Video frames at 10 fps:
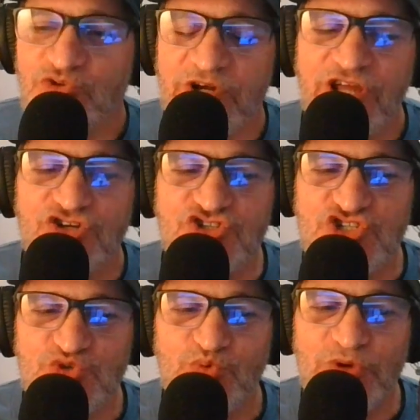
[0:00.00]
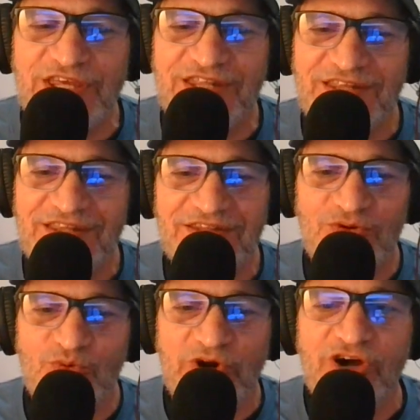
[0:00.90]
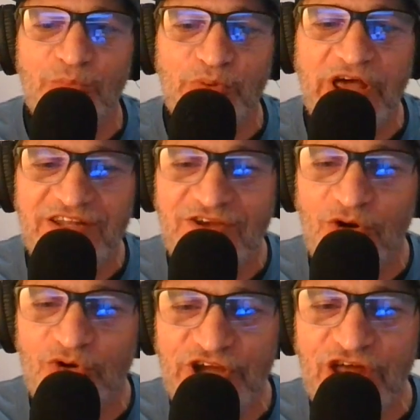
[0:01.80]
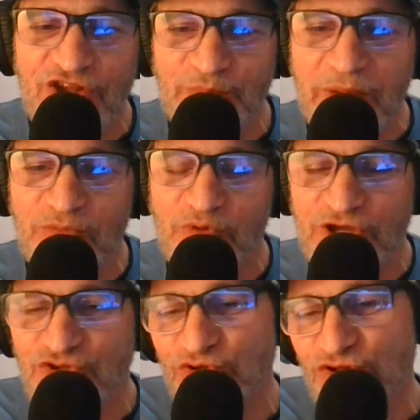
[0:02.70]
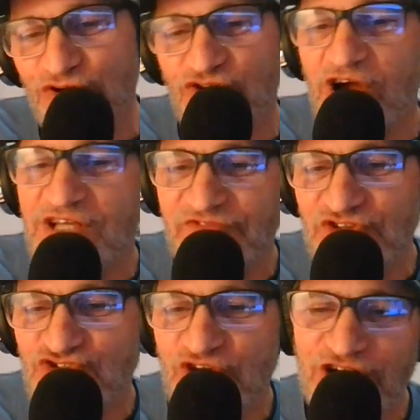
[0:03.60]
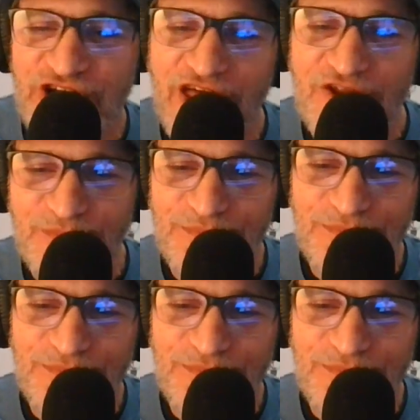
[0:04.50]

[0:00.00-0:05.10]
get a sweet workout plan going together? Maybe we could do a little CrossFit training together.